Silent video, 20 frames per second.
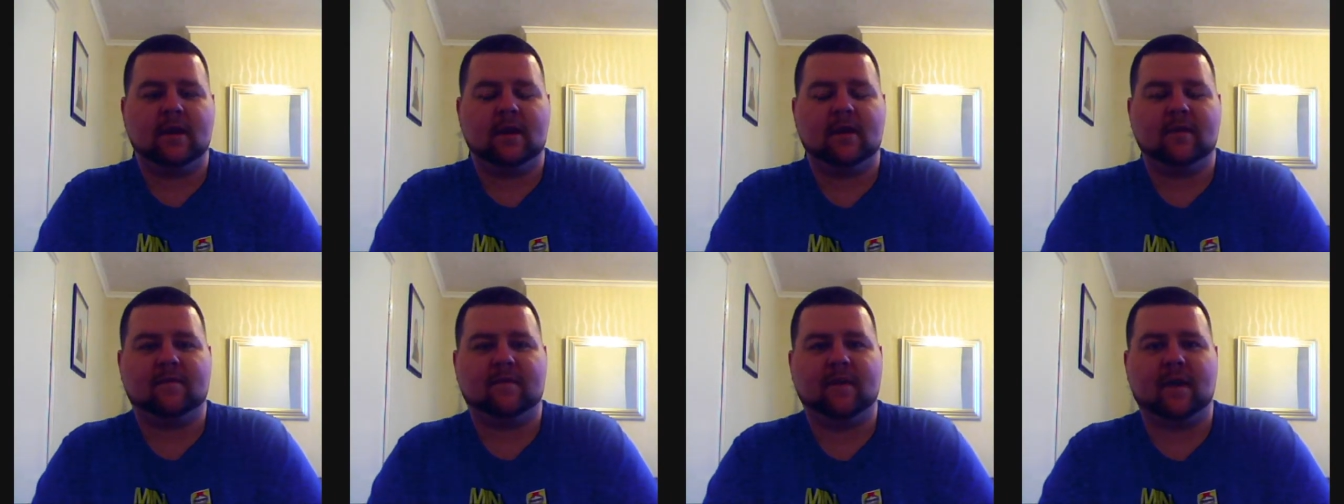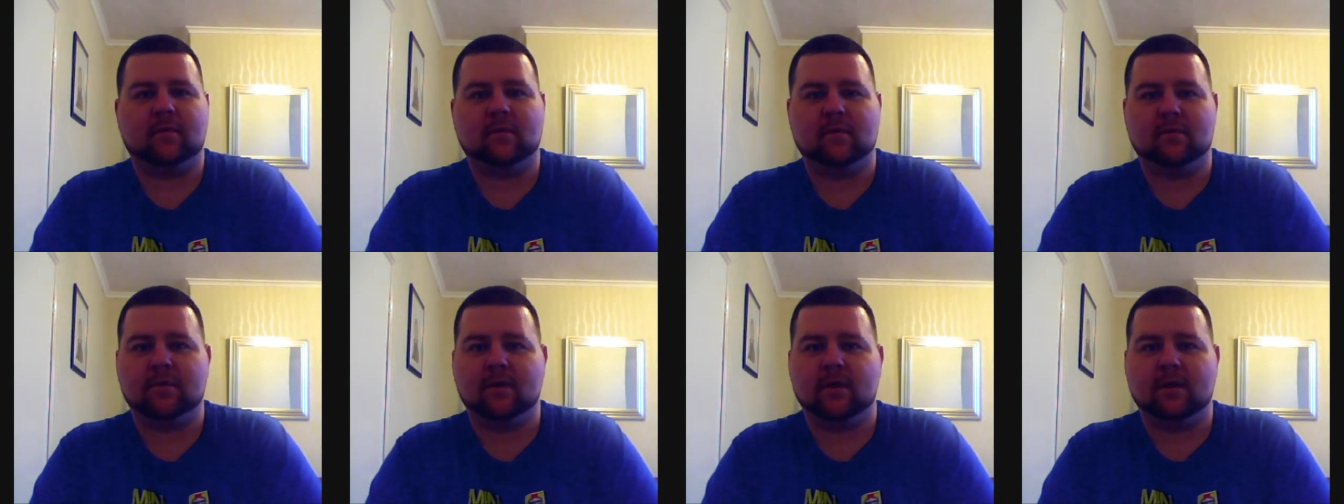if that
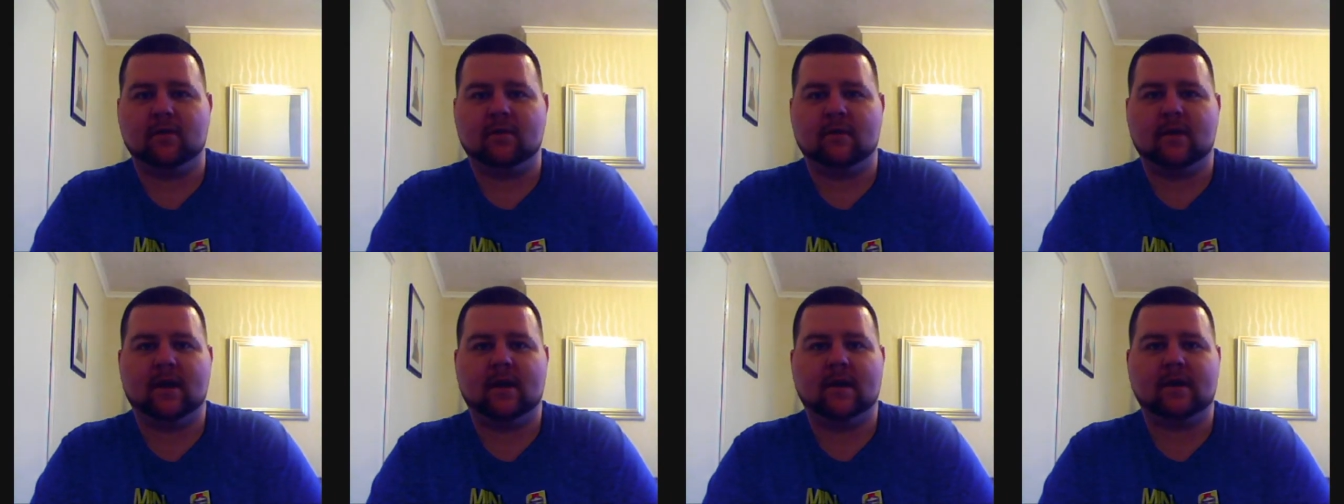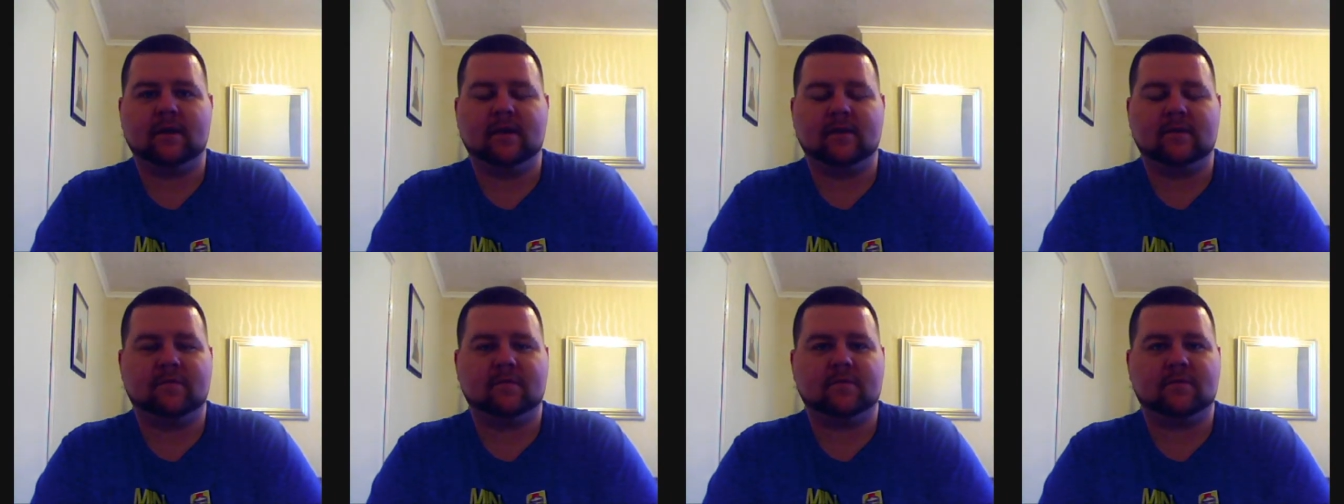would be alright
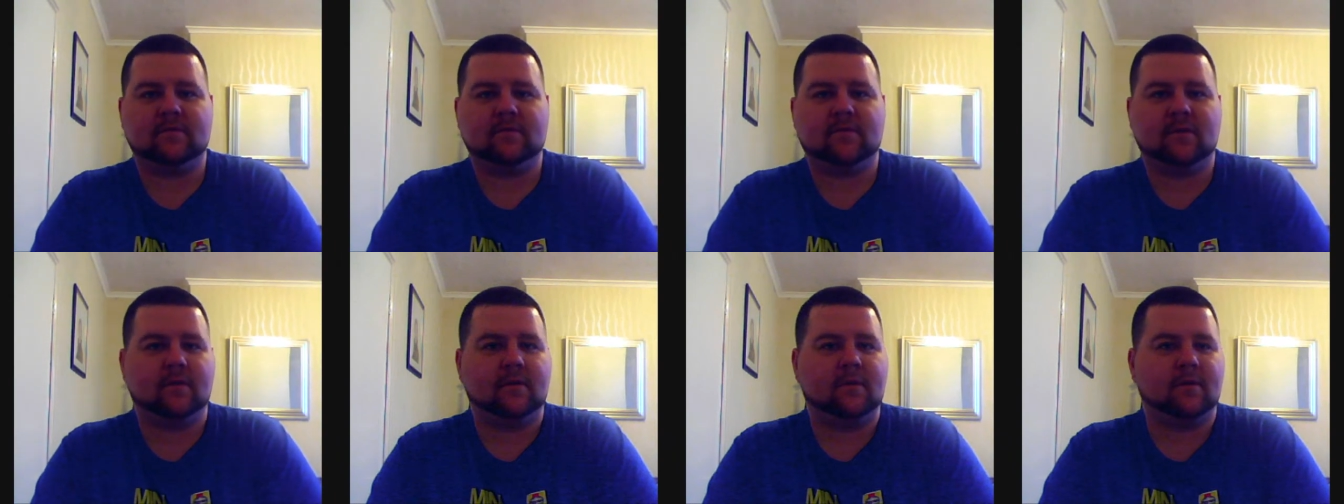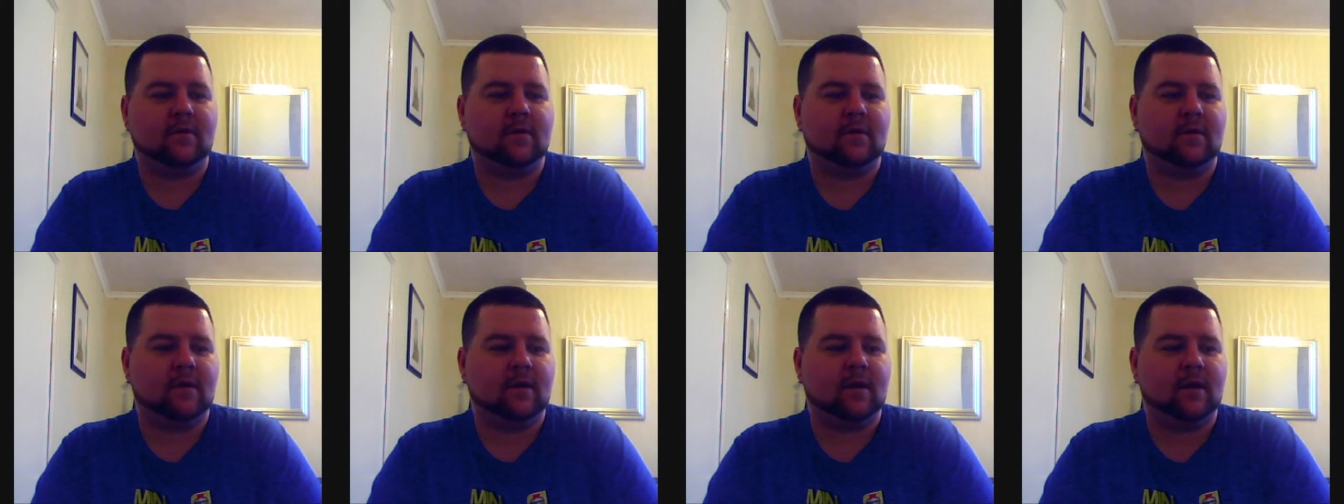to
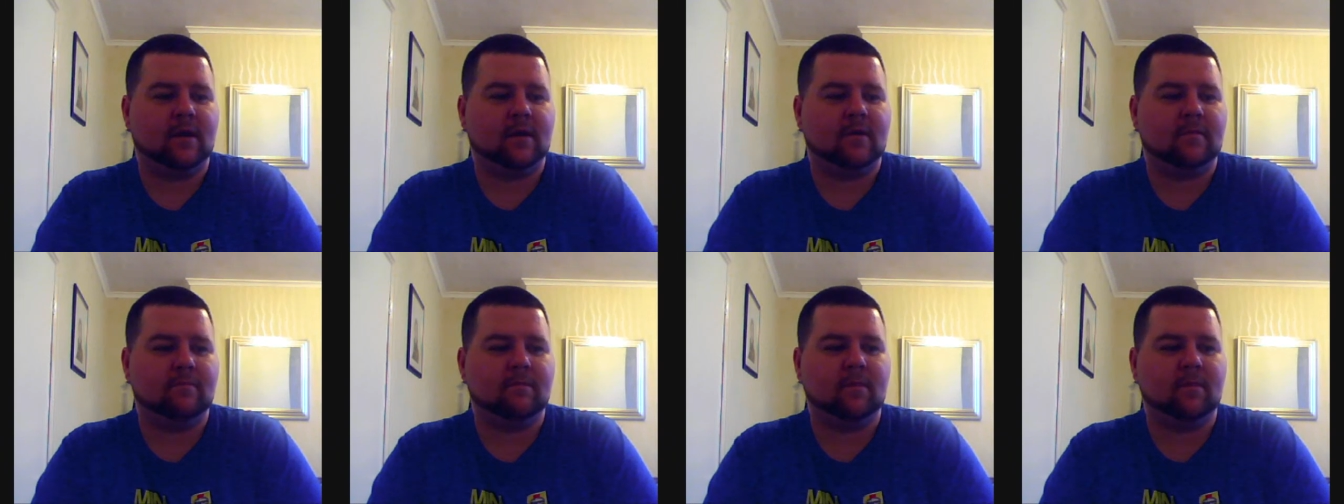um,